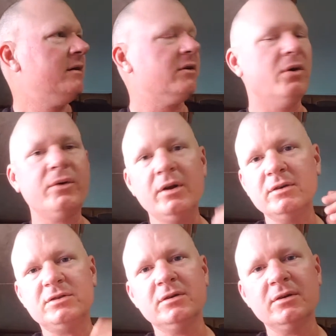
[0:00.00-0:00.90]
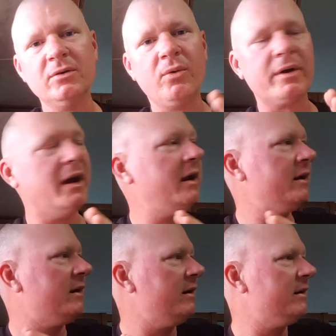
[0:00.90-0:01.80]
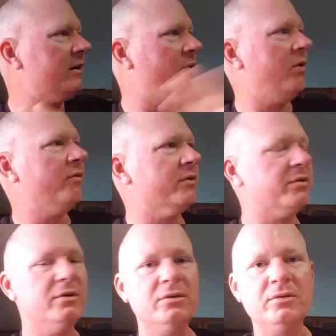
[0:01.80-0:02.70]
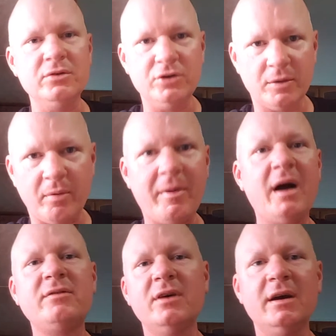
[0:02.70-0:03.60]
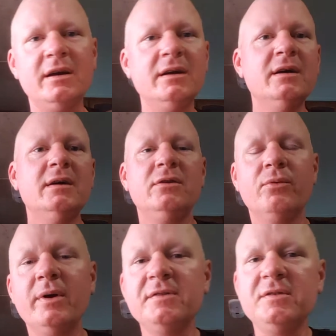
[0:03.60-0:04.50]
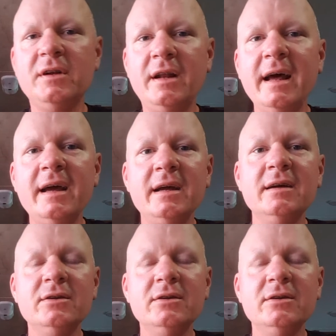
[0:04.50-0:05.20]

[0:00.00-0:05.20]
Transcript: coconut sugar, organic, and then go over to yerba mate the rest of the day.